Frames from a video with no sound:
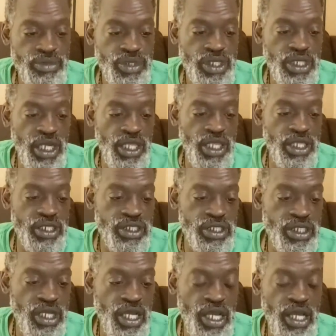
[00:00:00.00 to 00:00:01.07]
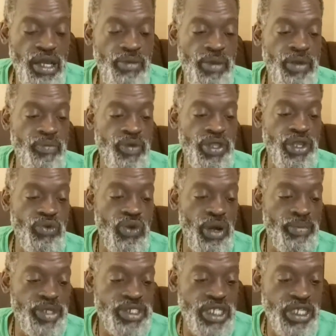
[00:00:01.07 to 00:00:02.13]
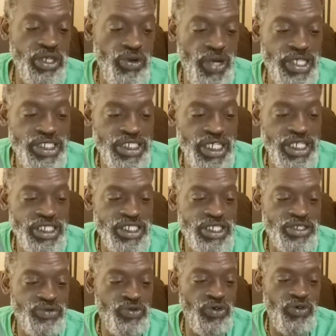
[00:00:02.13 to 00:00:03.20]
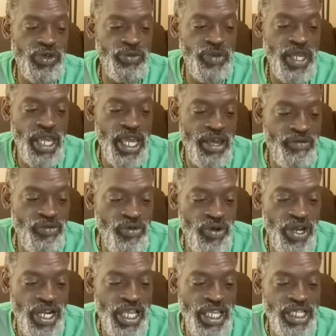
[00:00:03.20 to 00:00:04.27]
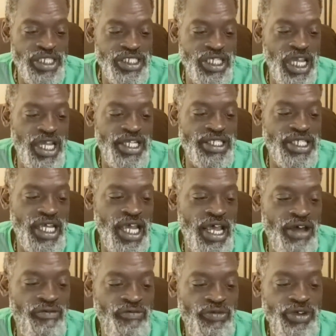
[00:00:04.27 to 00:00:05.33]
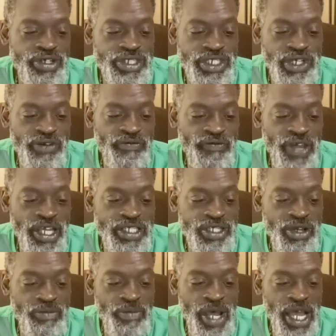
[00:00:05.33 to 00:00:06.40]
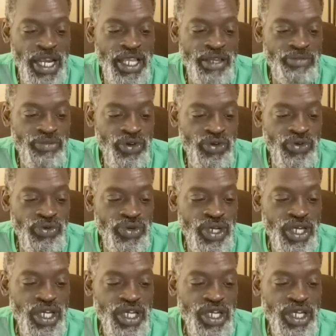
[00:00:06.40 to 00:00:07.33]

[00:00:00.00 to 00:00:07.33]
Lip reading: Another, and Brother Kwame say, no, I said Ronnie may have greater insight into how frequency affects our body and mood.